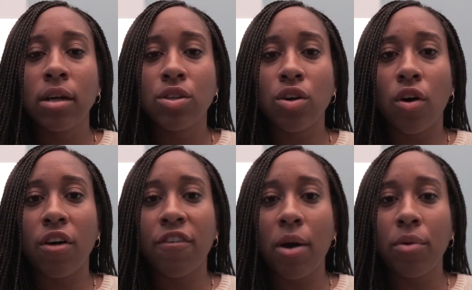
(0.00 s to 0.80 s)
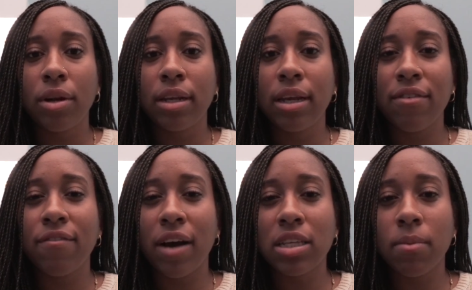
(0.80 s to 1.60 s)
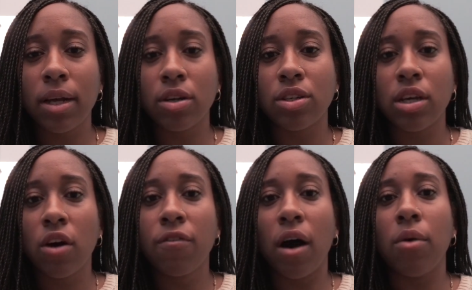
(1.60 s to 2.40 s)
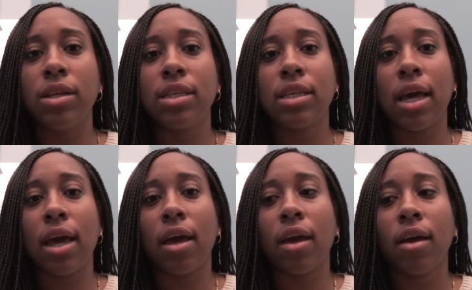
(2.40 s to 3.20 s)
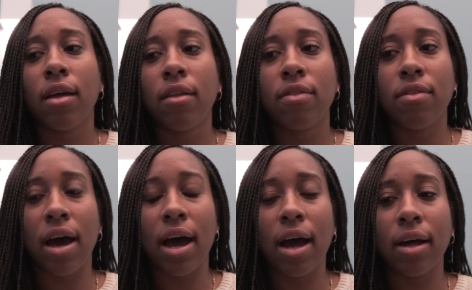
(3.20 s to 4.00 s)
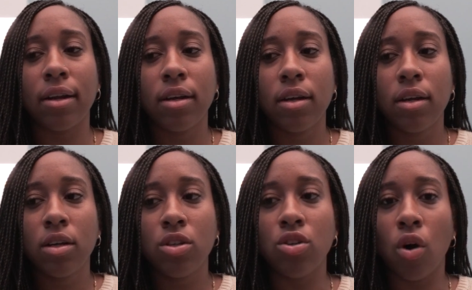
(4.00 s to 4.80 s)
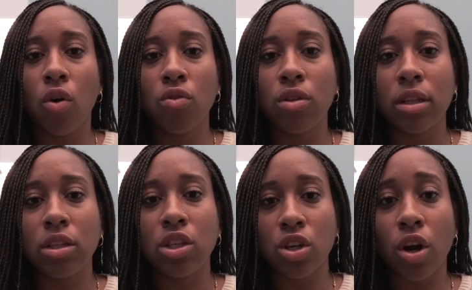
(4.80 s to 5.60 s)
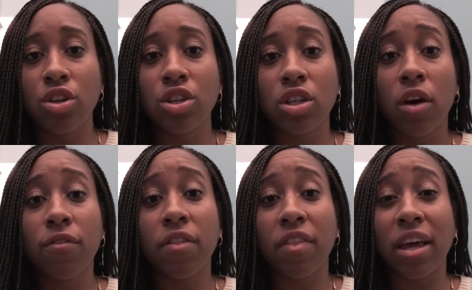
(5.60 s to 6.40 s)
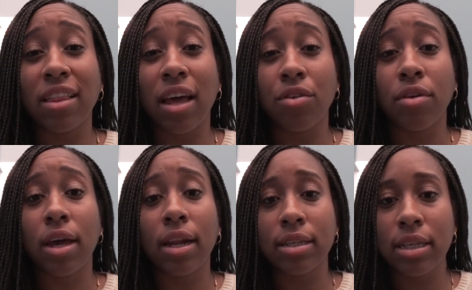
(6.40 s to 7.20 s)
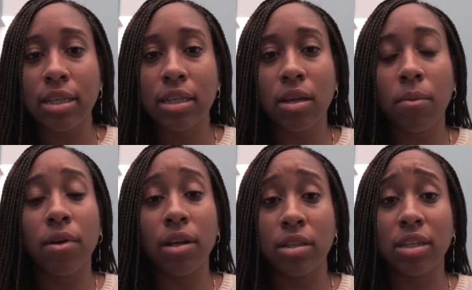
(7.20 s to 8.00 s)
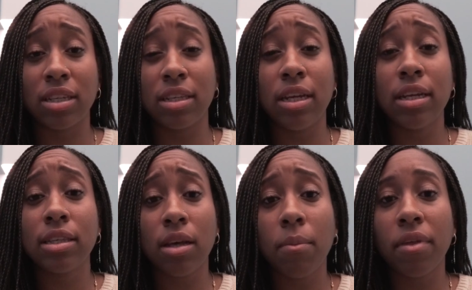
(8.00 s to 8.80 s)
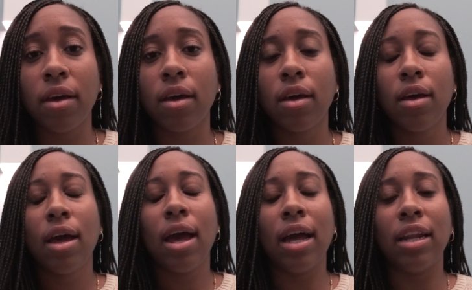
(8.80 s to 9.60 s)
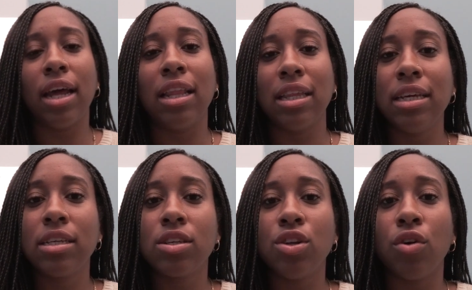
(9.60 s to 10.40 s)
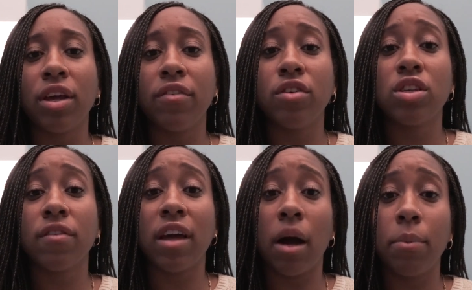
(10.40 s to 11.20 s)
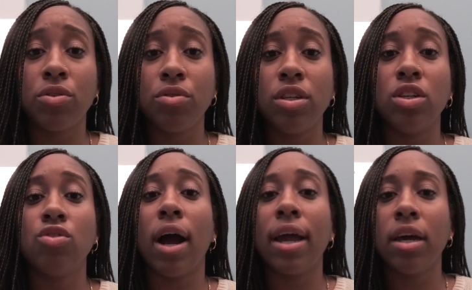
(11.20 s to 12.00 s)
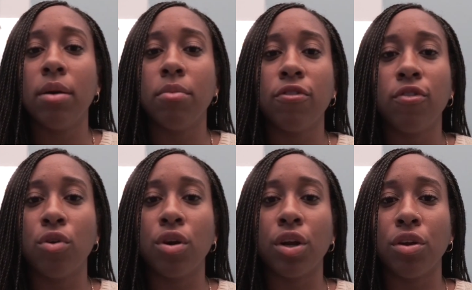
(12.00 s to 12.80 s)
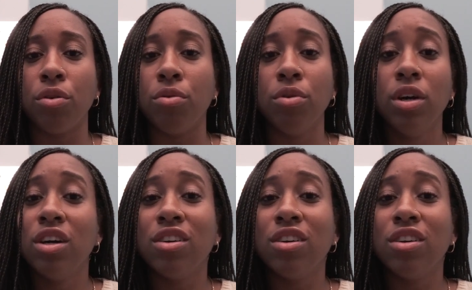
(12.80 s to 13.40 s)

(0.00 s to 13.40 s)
So if I would give advice to my younger self, I would say that don't discourage yourself in thinking that you can't succeed in something, and at least give yourself the opportunity to try it before you